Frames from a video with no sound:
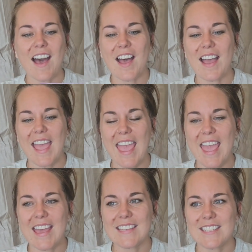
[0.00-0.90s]

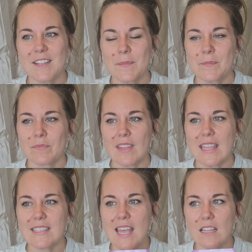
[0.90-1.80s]
And
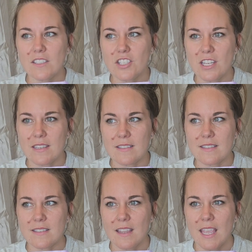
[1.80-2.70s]

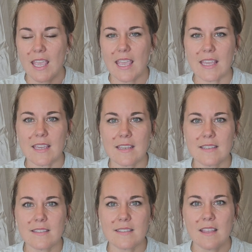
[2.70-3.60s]
intelligence
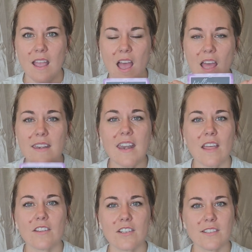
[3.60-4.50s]
is
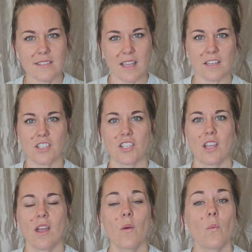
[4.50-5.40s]
another
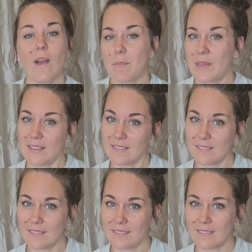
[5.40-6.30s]
such
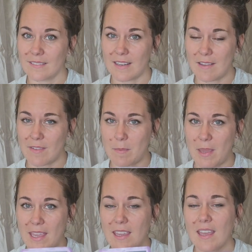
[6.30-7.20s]
weapon, if I
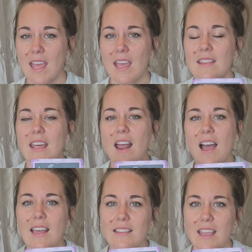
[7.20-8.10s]
may, that
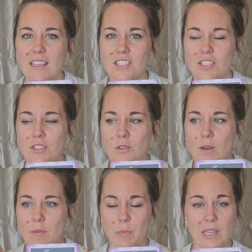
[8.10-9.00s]
I like
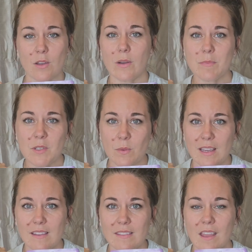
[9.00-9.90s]
to be equipped
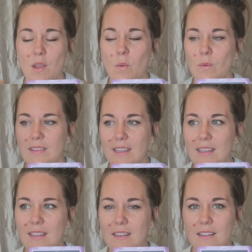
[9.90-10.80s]
with
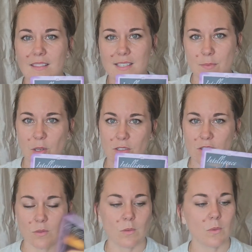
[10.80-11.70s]
within the
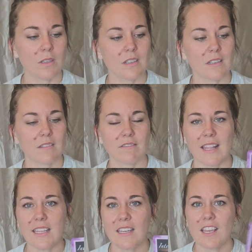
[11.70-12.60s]
spiritual war,
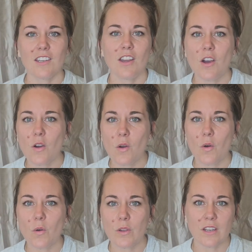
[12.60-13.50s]
right?
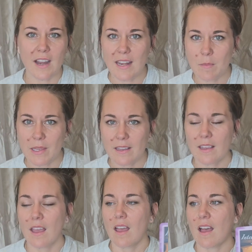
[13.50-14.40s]
Know your enemy.
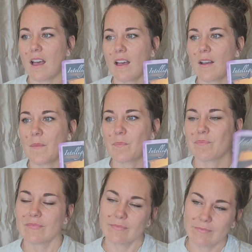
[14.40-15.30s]
Not